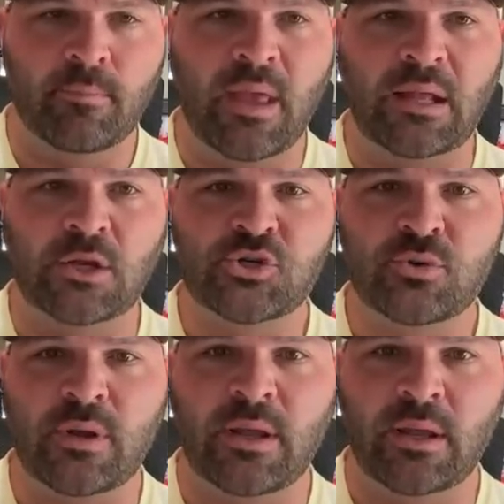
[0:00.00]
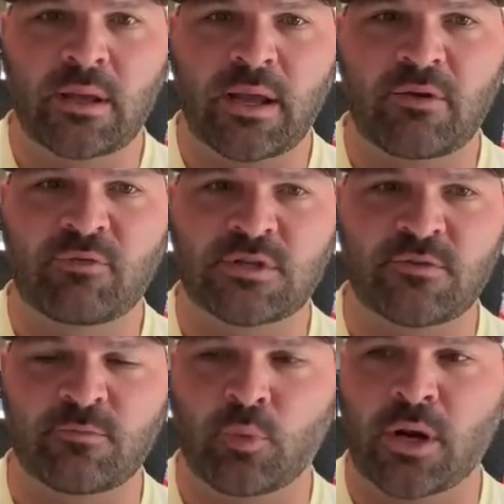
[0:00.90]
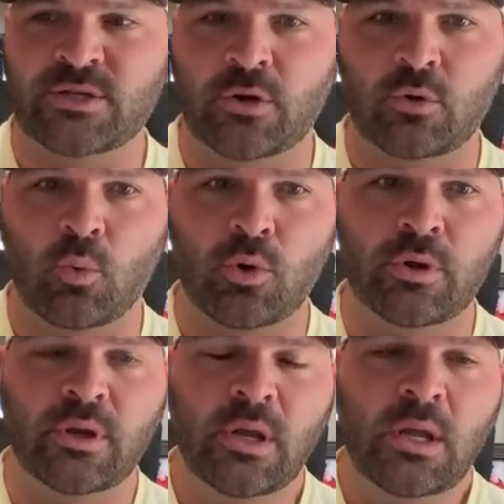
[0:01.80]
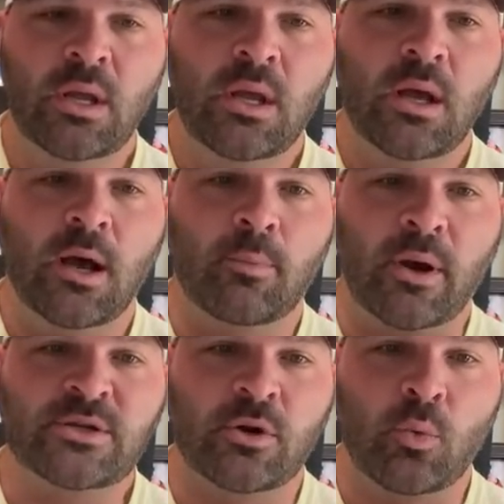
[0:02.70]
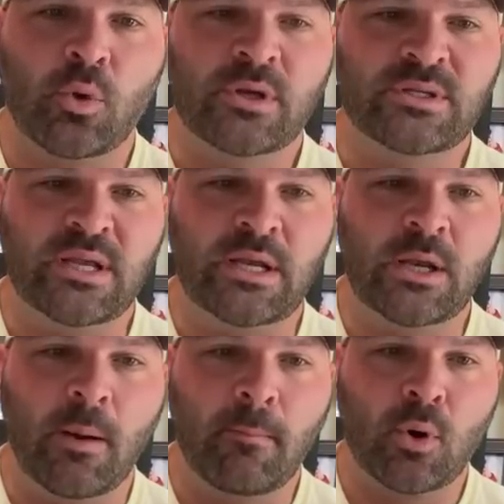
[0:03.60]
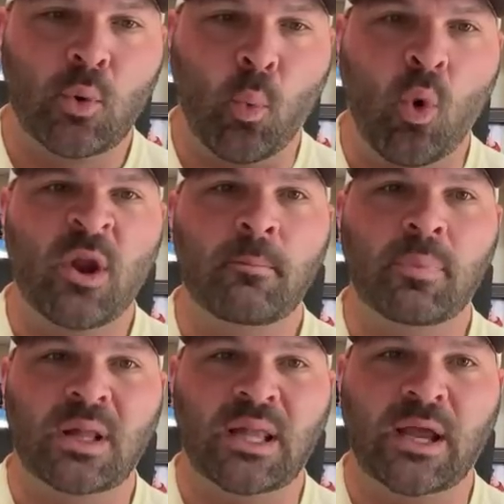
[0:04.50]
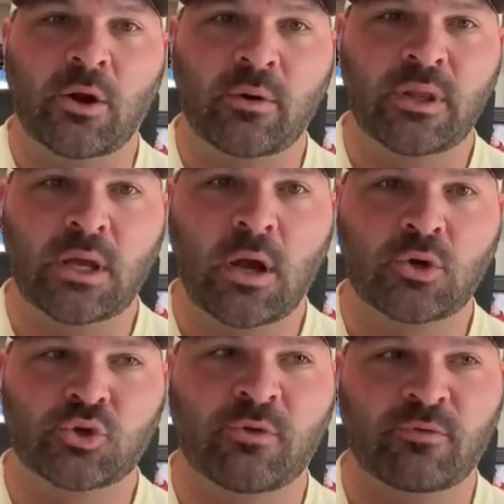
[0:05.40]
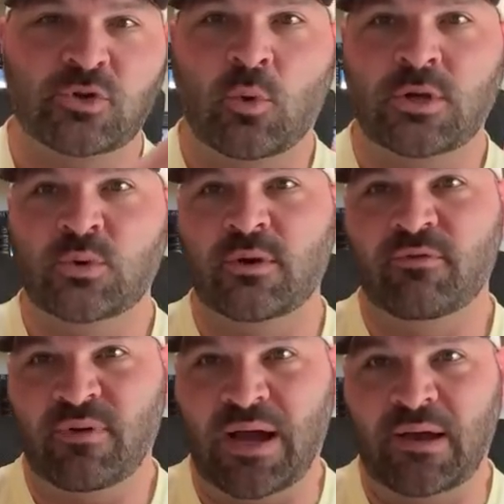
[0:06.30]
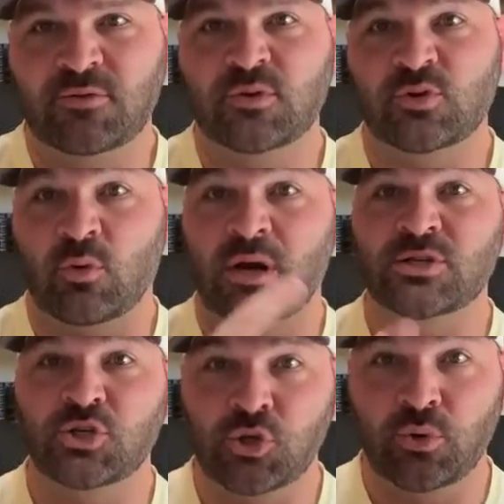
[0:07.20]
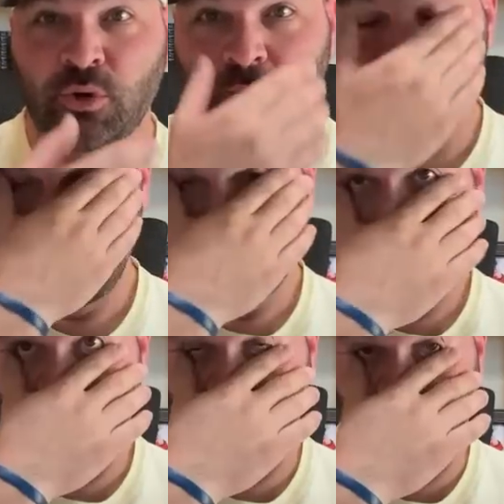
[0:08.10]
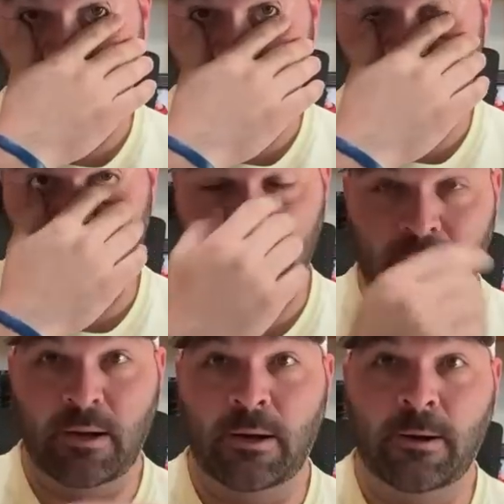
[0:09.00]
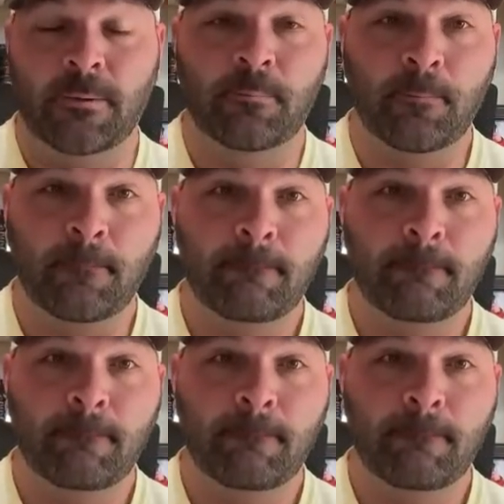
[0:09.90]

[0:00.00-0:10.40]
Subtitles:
LSU got a visit from Bryce Underwood. Bryce Underwood is the number one player in the country for 2025, so he's a rising junior, and oh